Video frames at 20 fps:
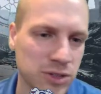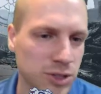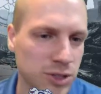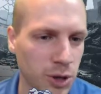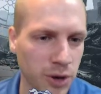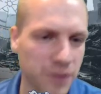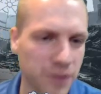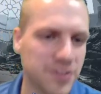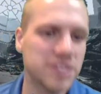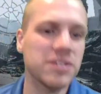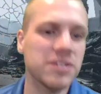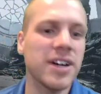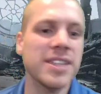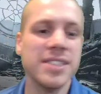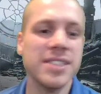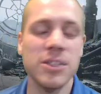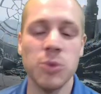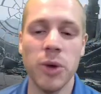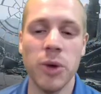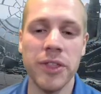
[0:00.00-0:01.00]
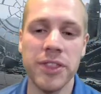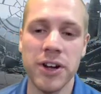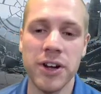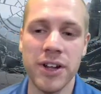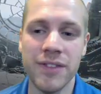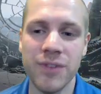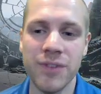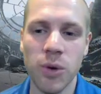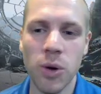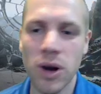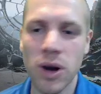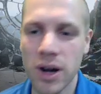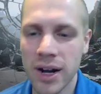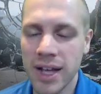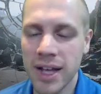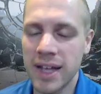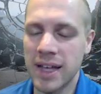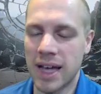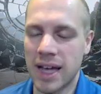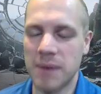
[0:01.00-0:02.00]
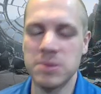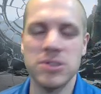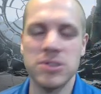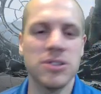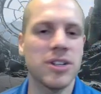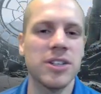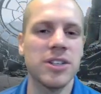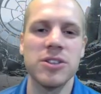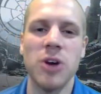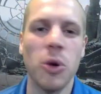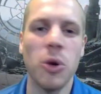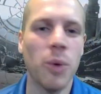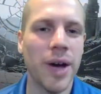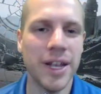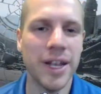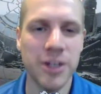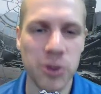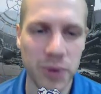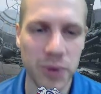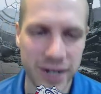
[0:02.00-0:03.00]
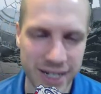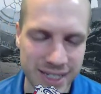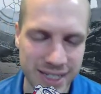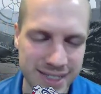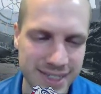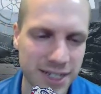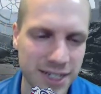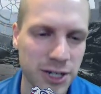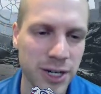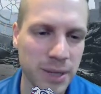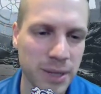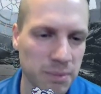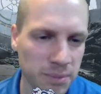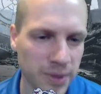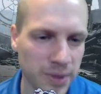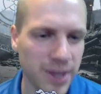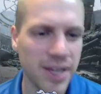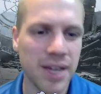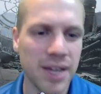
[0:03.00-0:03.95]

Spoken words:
So if it's less than 134, absolutely no way do you want to consider it.